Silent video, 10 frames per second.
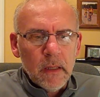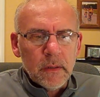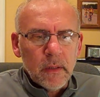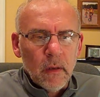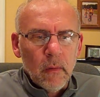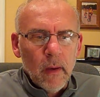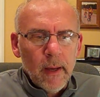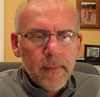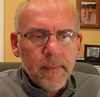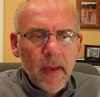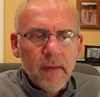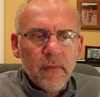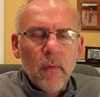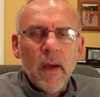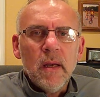So I
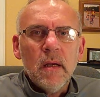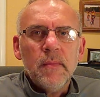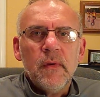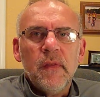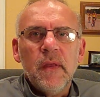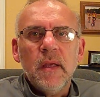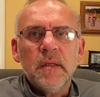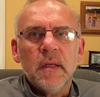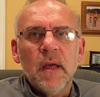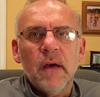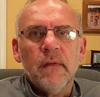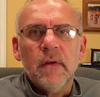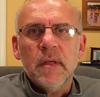have quite a number of things to cover,